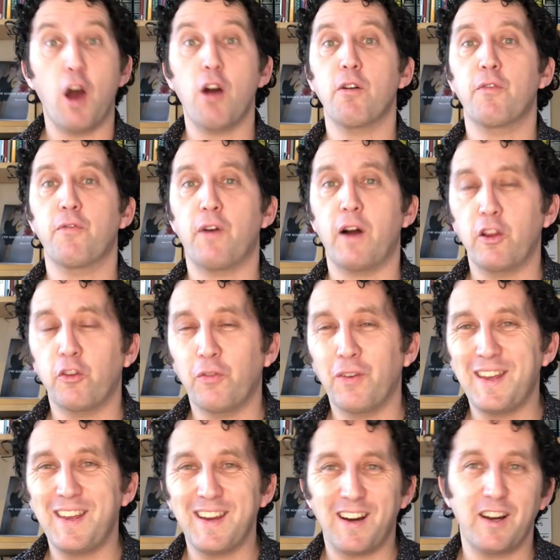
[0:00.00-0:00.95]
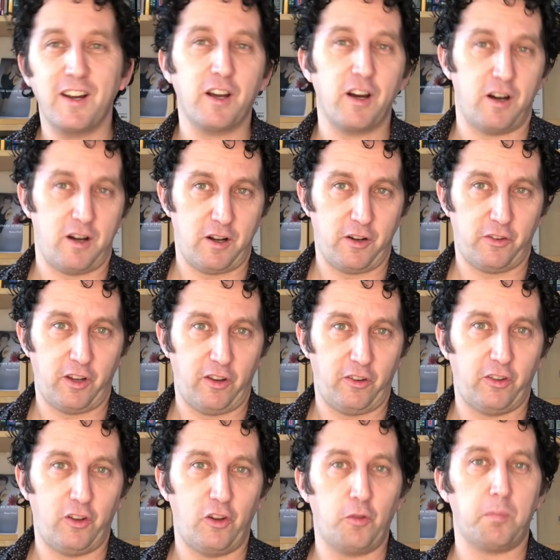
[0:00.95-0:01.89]
her advice for younger
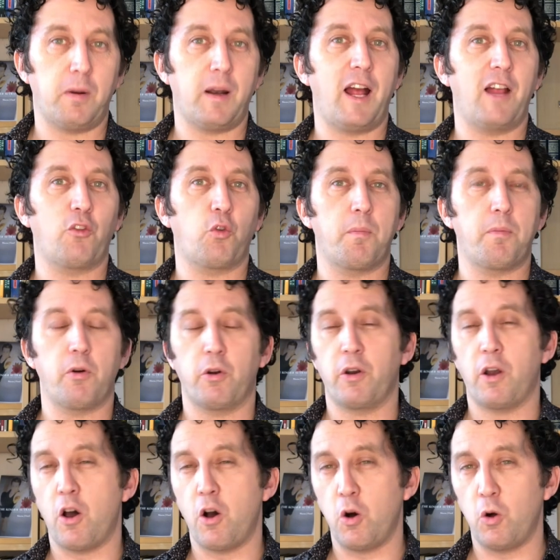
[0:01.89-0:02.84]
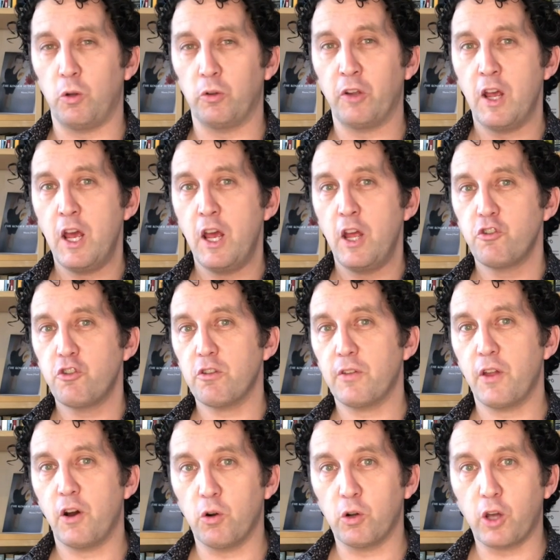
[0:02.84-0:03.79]
artists whose plans were put on hold
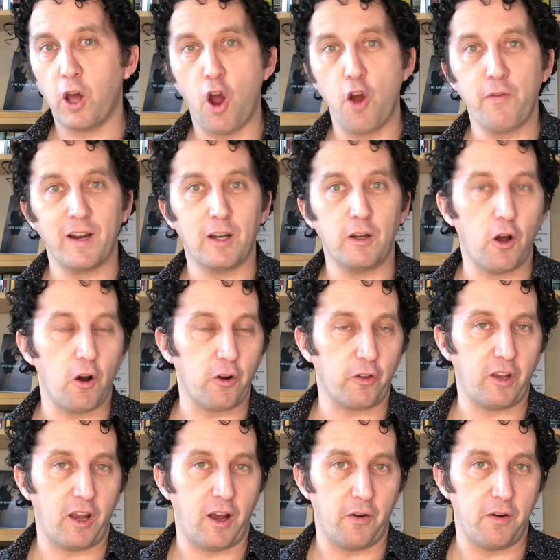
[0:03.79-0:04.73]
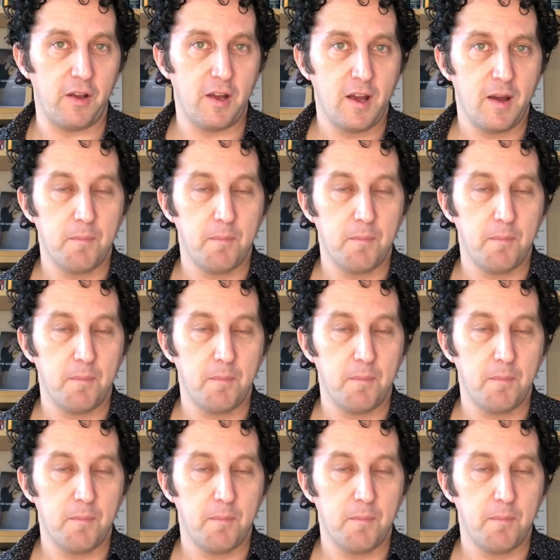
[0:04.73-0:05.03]
during the whole COVID lockdown.